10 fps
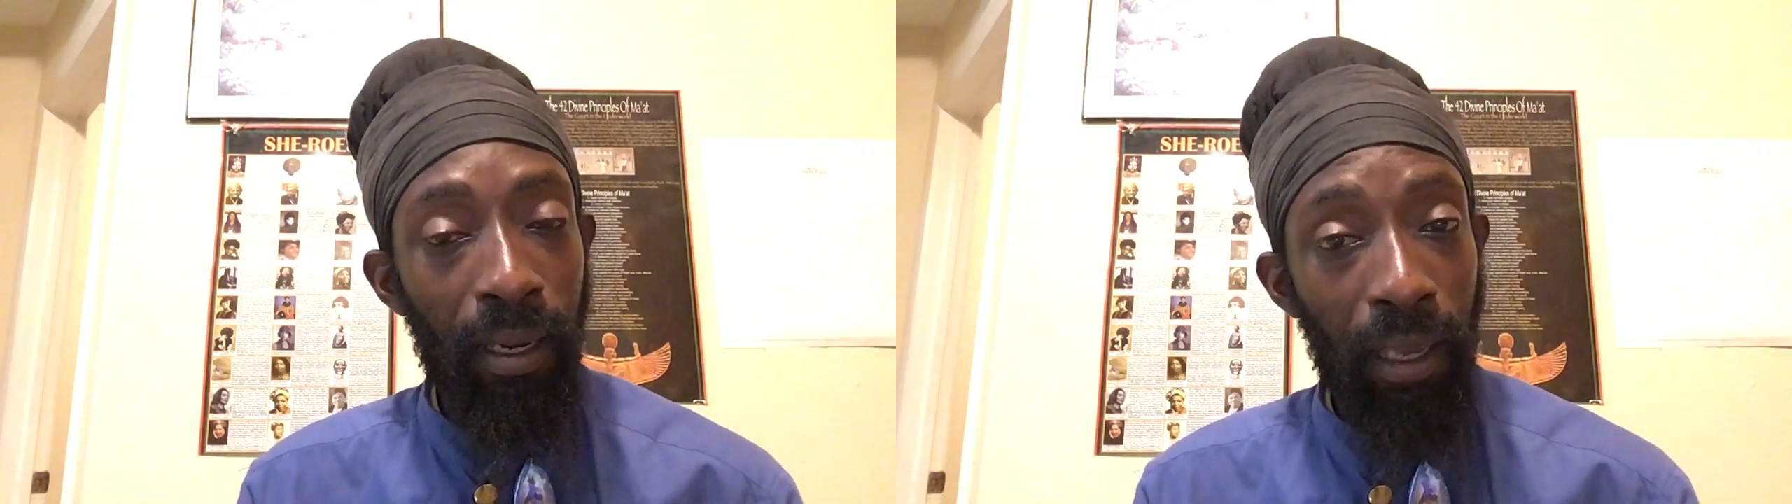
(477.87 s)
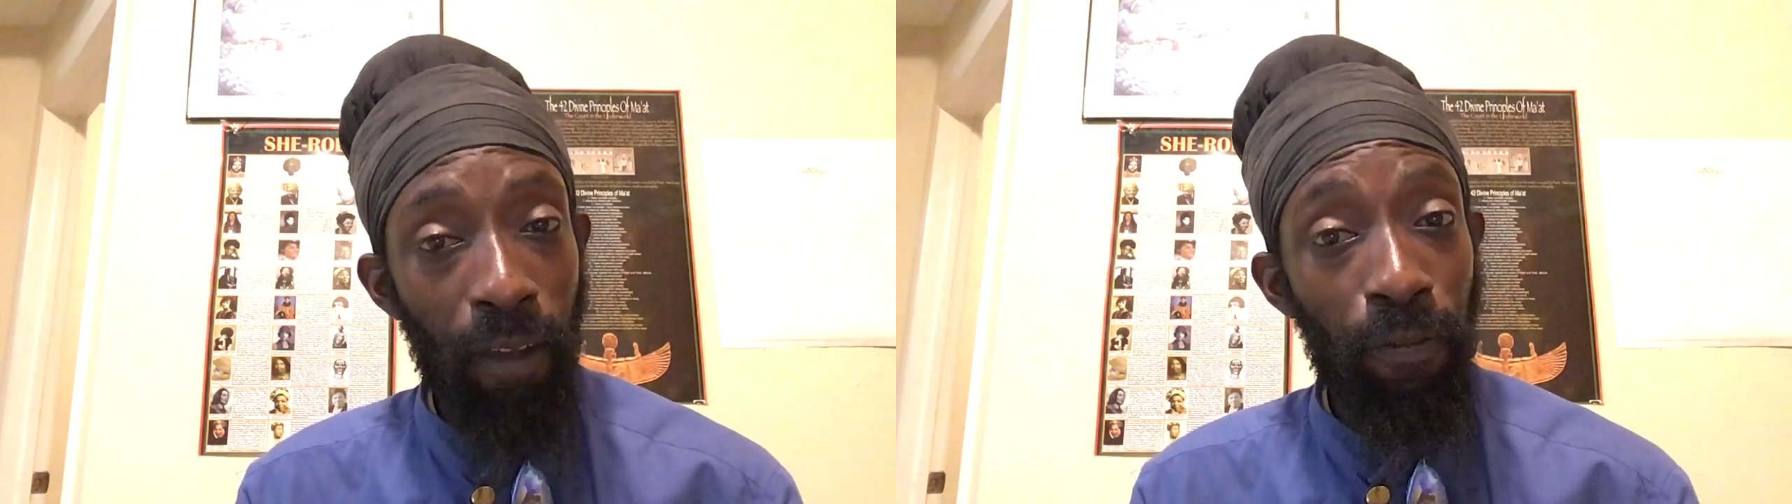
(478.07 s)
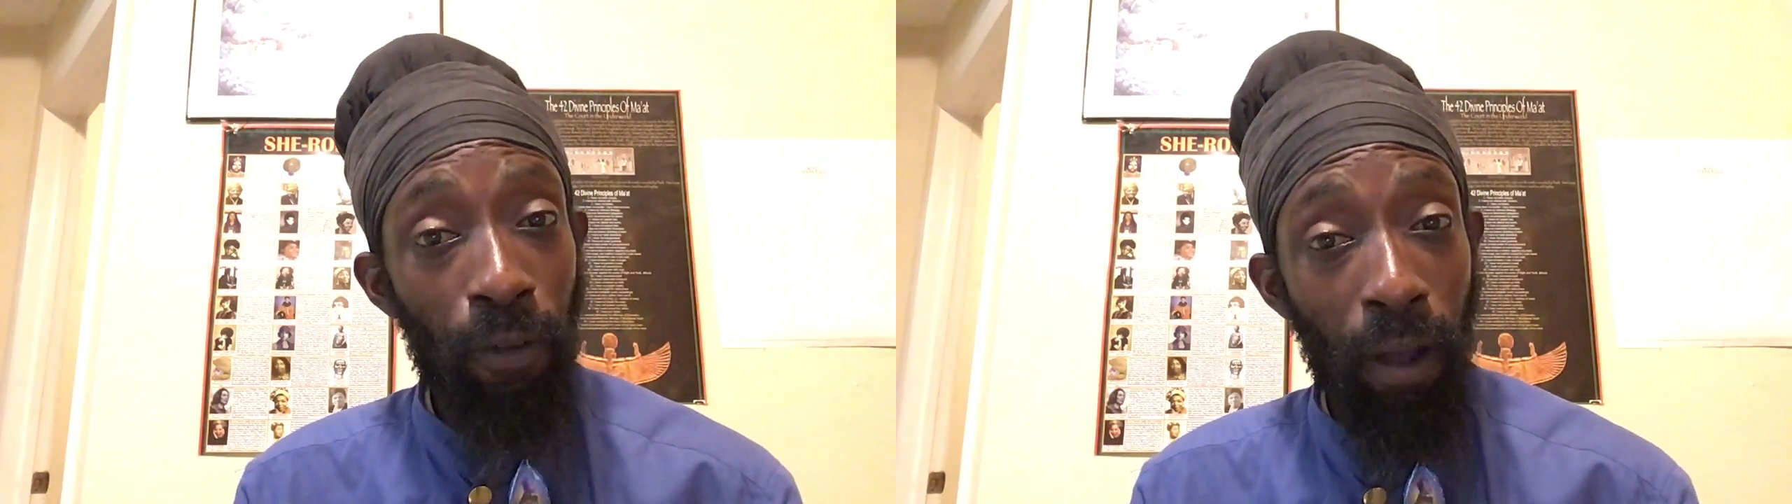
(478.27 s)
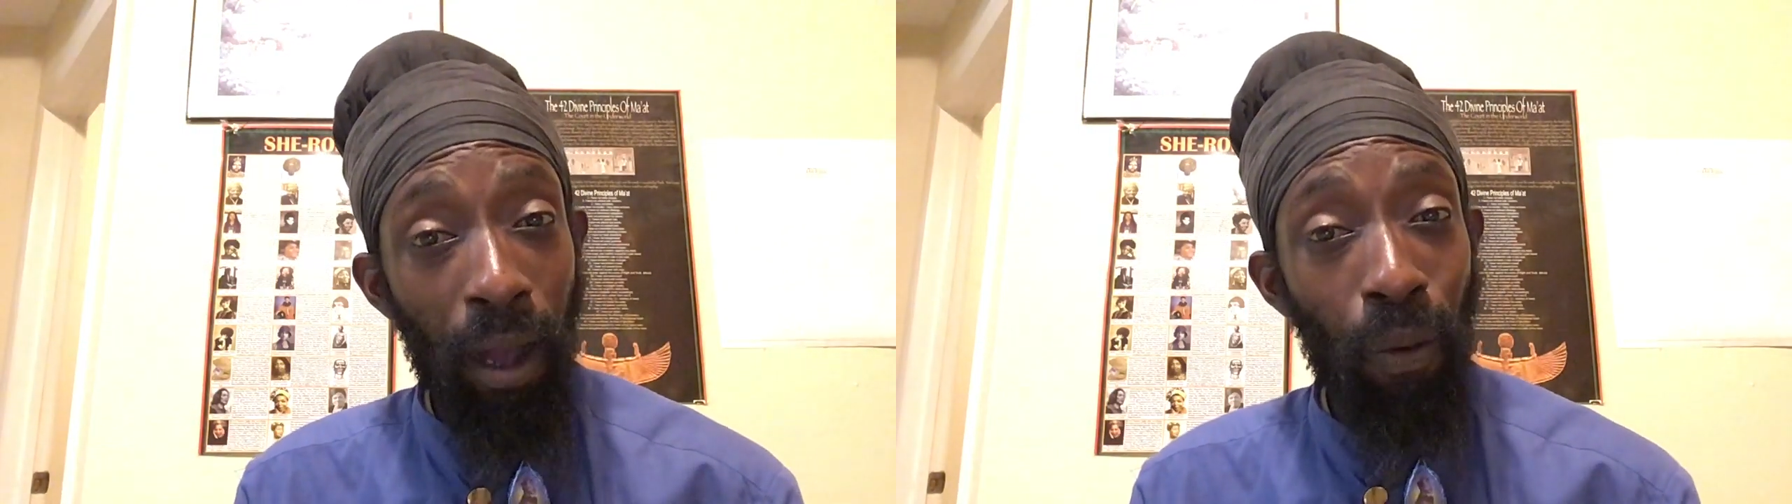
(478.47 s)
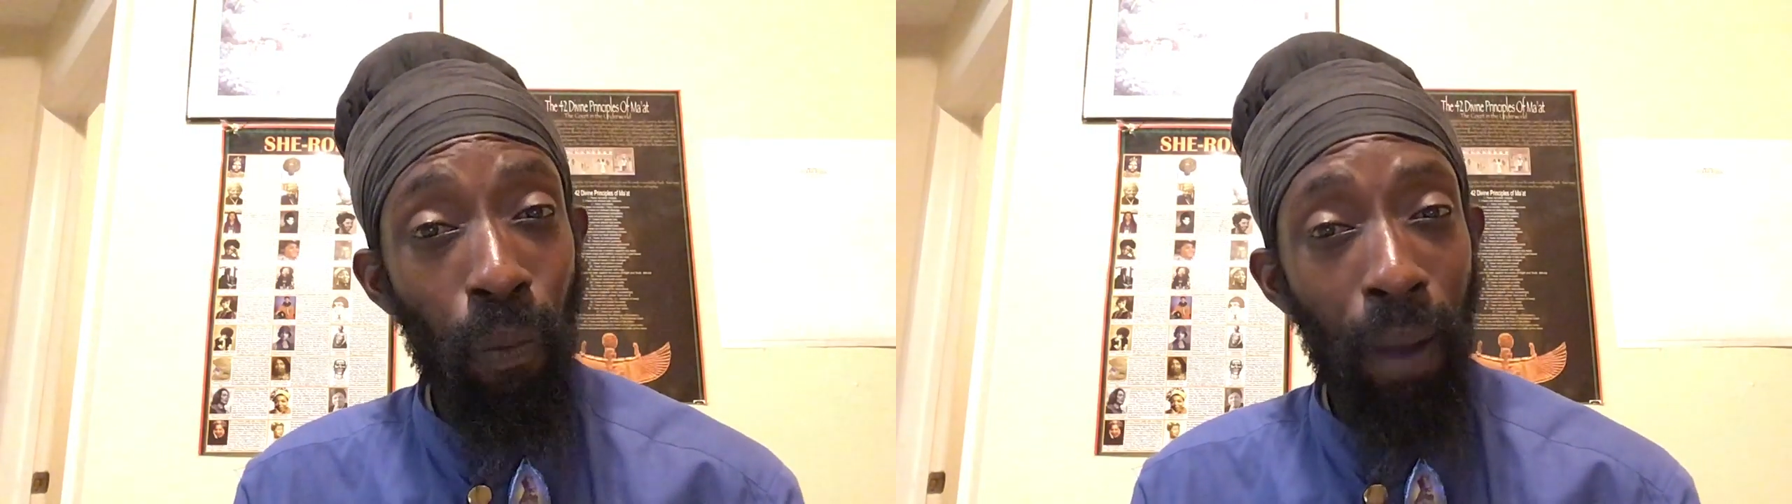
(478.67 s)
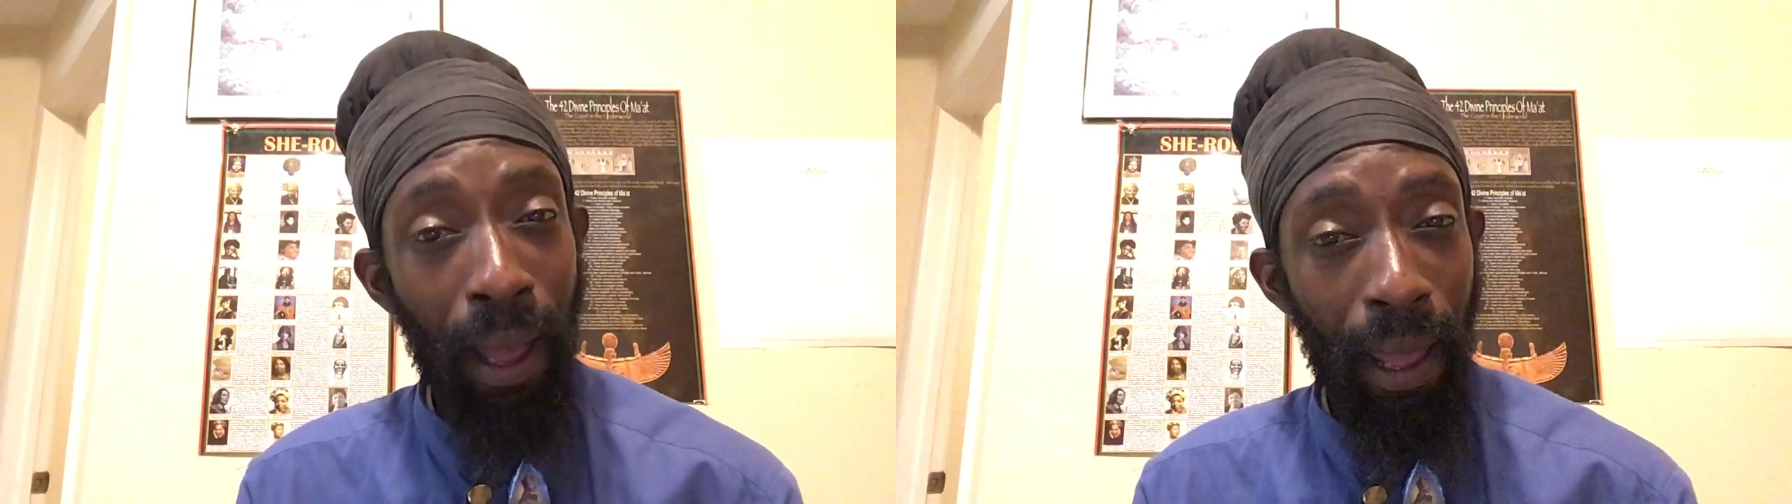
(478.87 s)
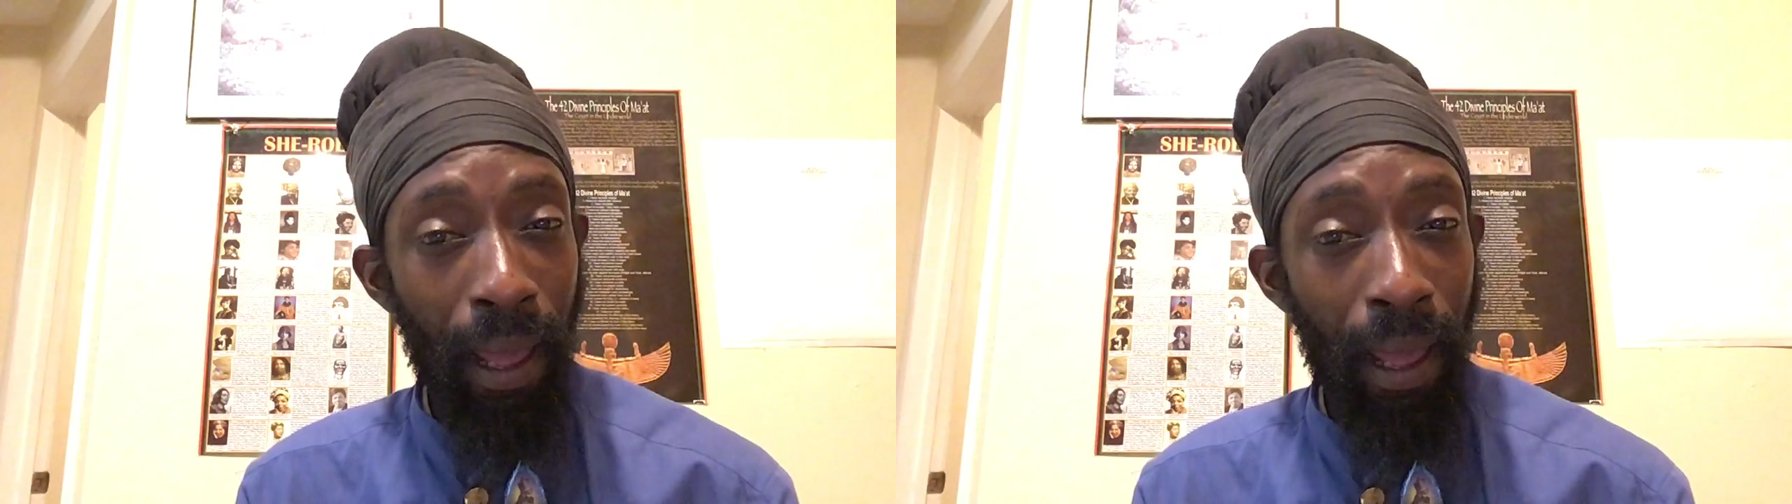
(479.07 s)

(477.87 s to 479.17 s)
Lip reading: there for a while.